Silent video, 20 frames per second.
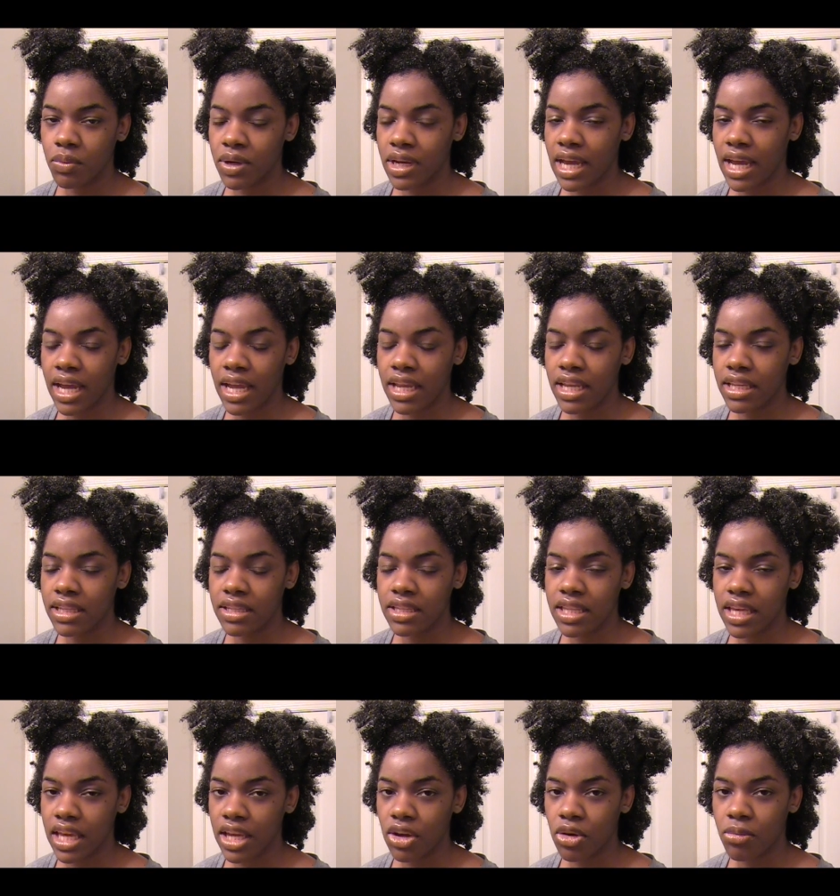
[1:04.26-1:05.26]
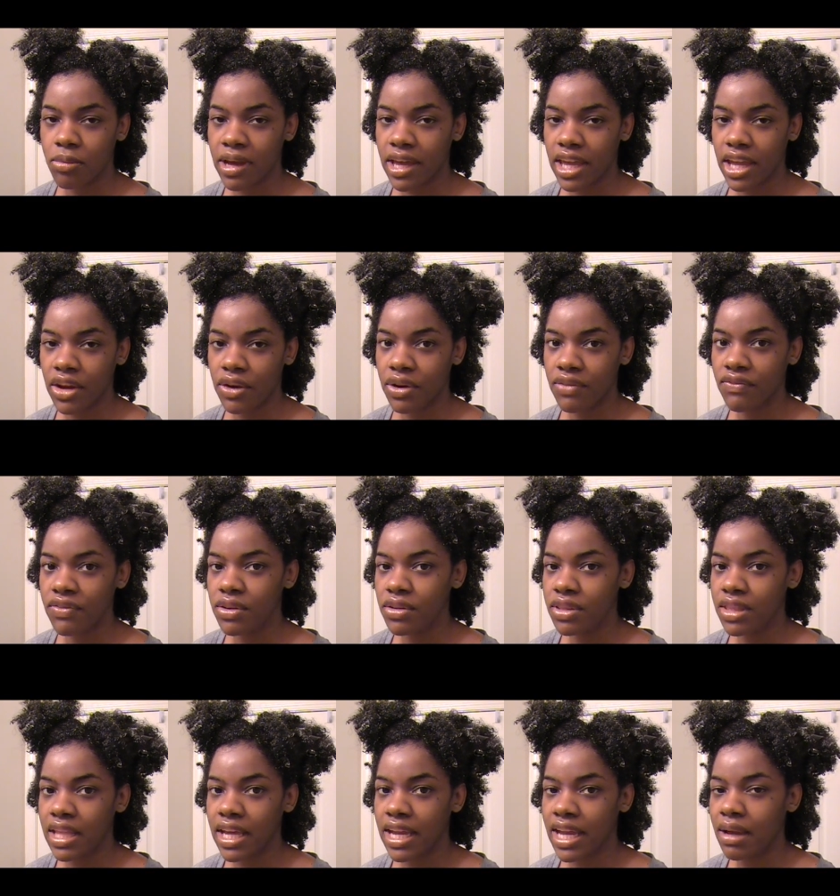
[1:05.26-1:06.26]
when I detangle my hair, it
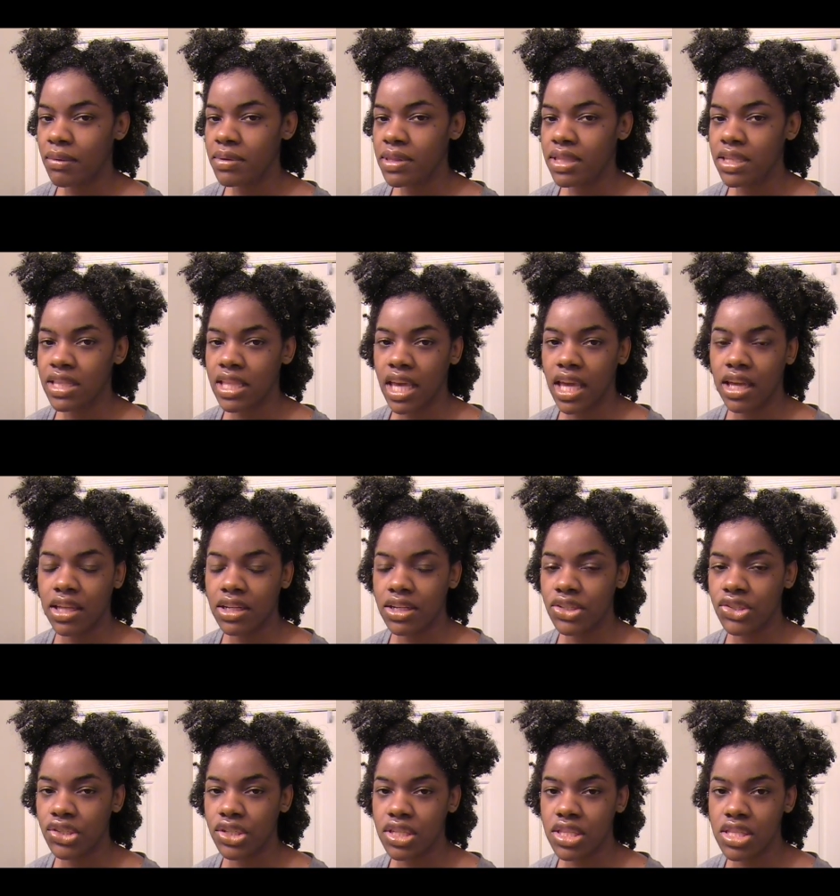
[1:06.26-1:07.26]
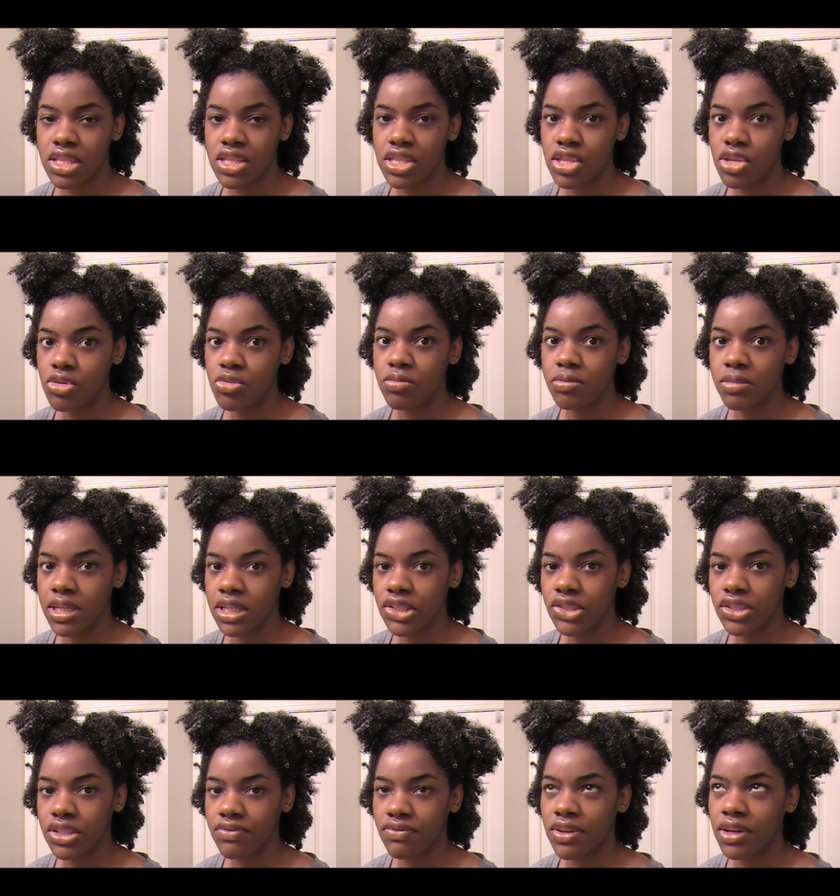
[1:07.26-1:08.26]
feels like I was detangling just too
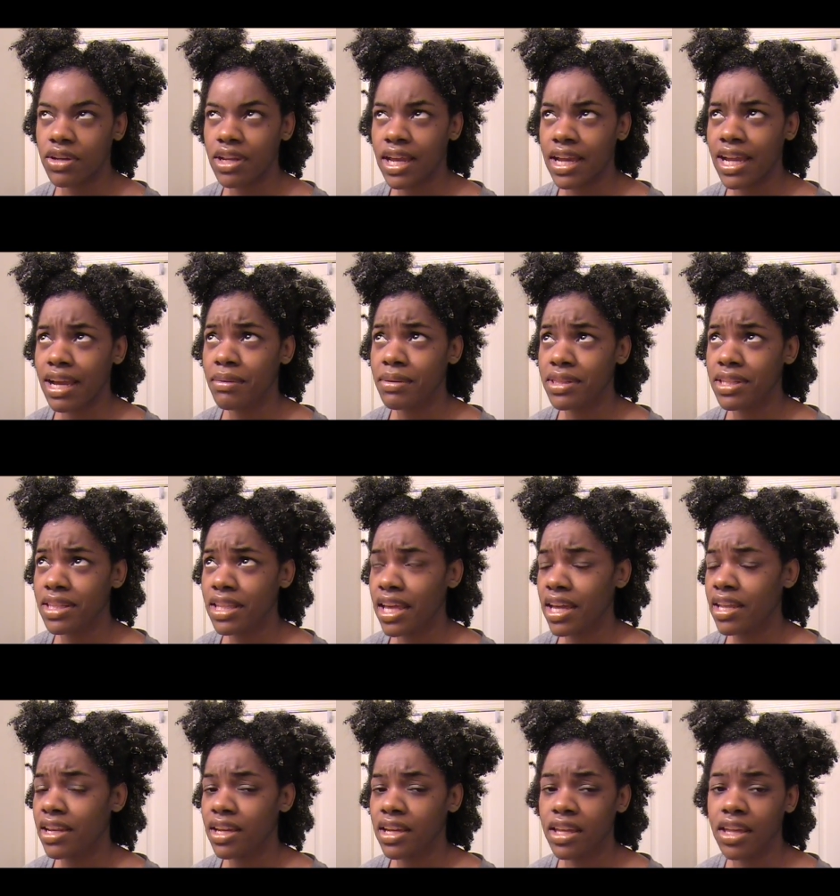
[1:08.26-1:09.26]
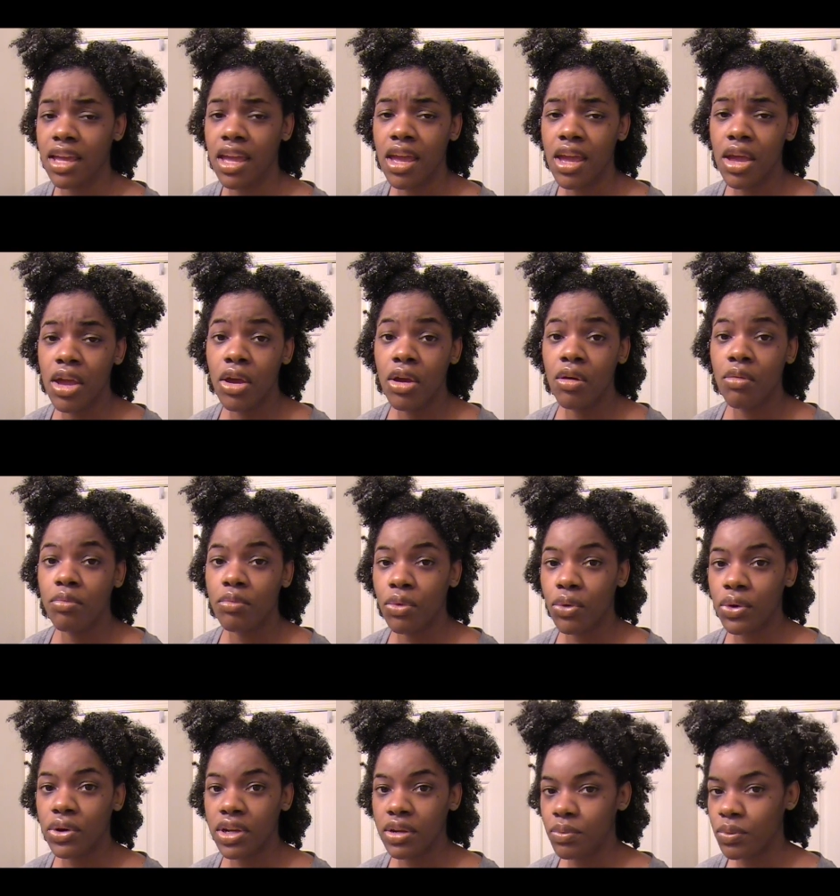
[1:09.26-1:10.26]
much. It felt like I was detangling
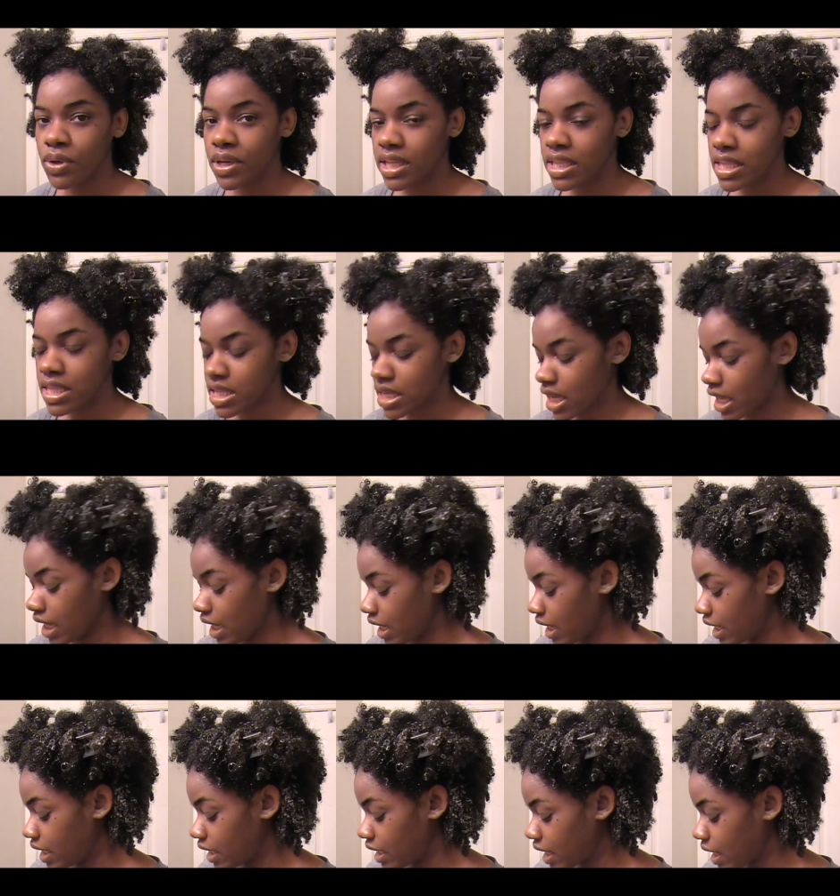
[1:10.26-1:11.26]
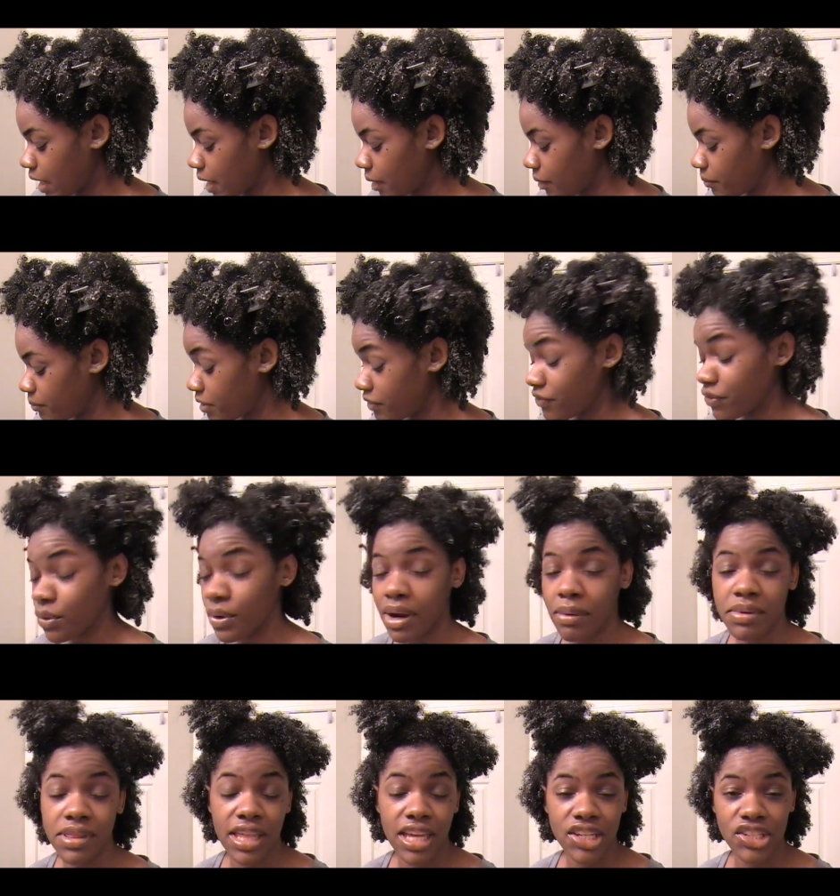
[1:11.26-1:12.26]
more than once. And um, before I
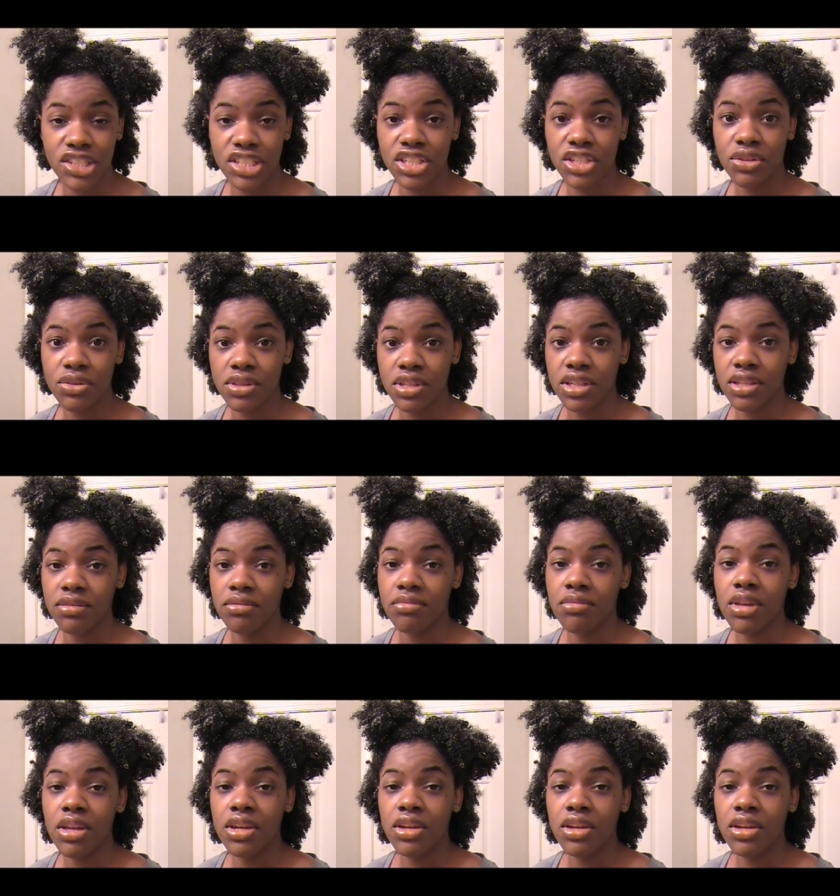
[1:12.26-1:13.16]
was actually using